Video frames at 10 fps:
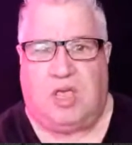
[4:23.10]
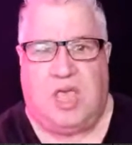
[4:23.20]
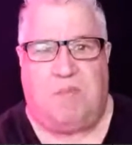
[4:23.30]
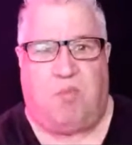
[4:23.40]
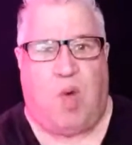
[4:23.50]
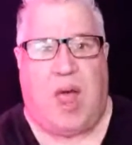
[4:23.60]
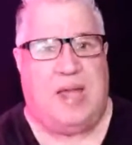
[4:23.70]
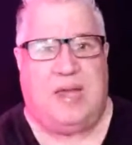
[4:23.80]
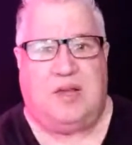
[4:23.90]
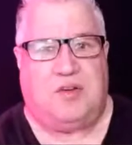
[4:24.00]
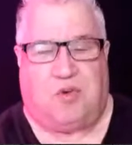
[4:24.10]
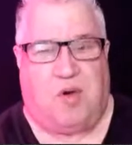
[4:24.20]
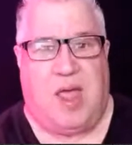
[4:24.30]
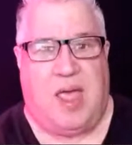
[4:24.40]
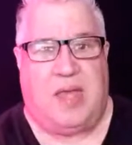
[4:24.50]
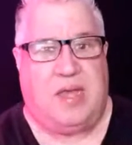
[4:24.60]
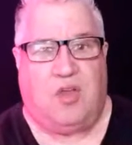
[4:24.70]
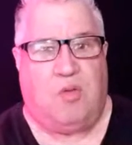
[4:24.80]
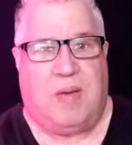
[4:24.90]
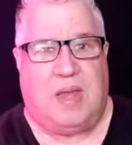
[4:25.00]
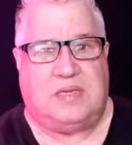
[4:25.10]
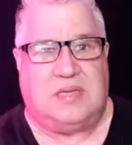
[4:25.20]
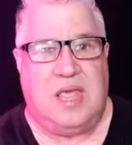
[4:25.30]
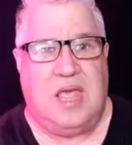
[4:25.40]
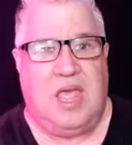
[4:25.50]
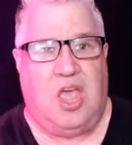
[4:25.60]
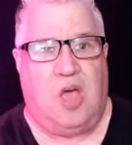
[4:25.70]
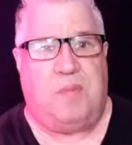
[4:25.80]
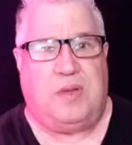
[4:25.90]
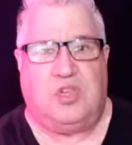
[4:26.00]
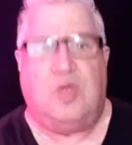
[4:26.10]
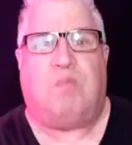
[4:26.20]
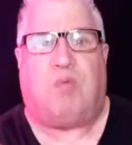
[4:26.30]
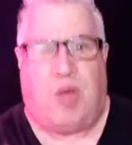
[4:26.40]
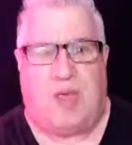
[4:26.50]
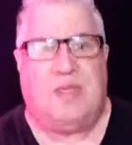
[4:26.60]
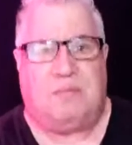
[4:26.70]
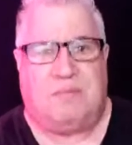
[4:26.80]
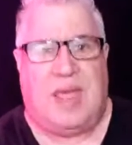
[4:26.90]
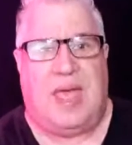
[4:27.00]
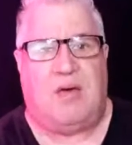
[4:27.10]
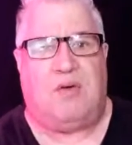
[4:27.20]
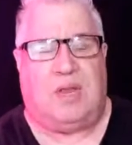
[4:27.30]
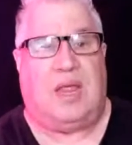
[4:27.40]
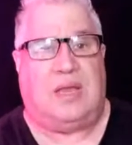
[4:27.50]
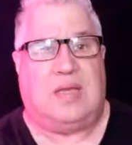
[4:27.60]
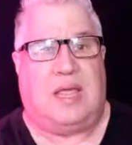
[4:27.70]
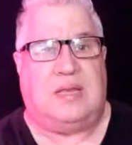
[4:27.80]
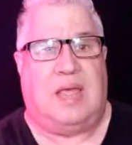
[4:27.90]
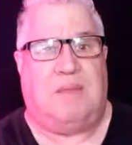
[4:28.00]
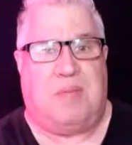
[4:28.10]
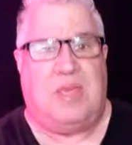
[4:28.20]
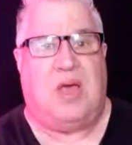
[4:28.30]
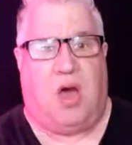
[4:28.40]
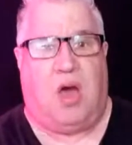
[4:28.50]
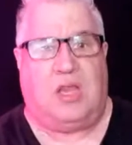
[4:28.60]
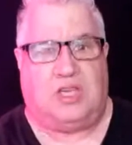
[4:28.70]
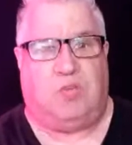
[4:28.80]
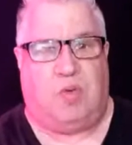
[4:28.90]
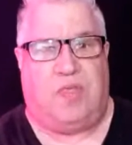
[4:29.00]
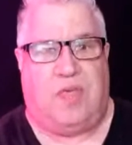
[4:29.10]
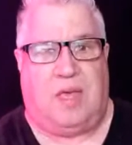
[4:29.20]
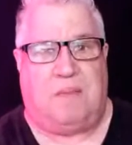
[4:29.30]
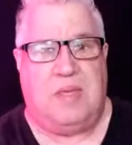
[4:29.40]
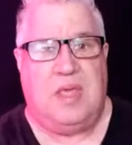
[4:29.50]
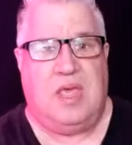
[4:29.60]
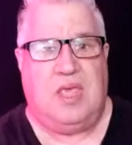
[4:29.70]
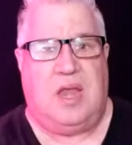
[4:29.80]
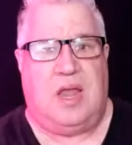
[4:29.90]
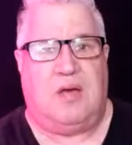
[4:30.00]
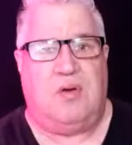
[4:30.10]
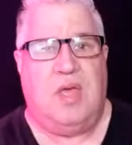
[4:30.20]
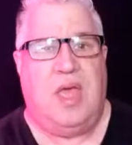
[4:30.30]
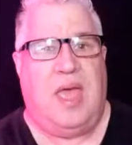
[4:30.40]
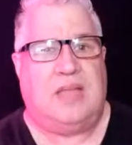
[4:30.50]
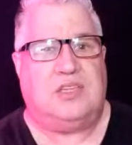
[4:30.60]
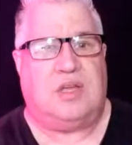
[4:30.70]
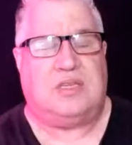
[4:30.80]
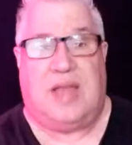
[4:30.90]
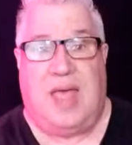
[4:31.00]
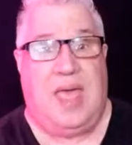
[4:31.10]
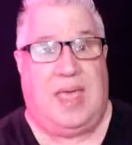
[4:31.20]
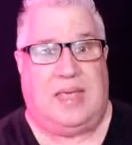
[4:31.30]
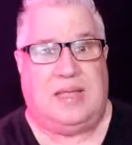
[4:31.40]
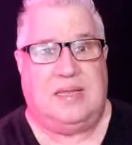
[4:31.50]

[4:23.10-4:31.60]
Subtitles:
keep whining and crying, and nobody's helping to bring them down and be honest with them, And so I said, hey,